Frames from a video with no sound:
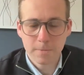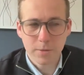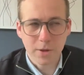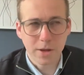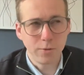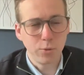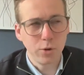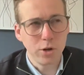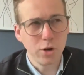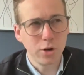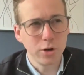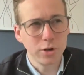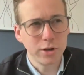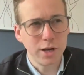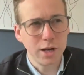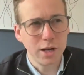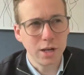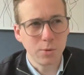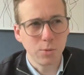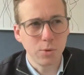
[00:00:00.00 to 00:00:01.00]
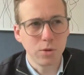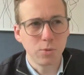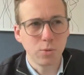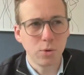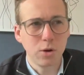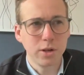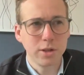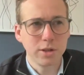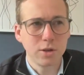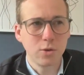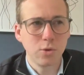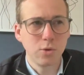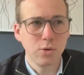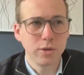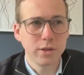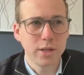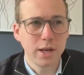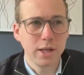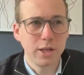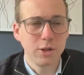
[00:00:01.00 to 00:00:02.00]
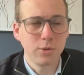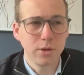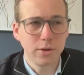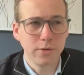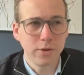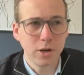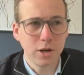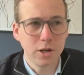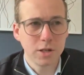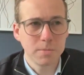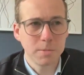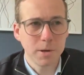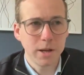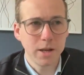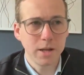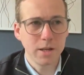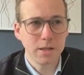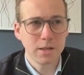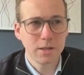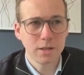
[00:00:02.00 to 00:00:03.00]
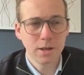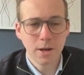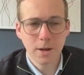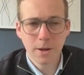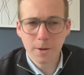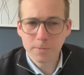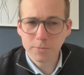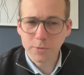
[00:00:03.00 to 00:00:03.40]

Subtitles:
And if we're not dealing with what has caused that issue in the first place,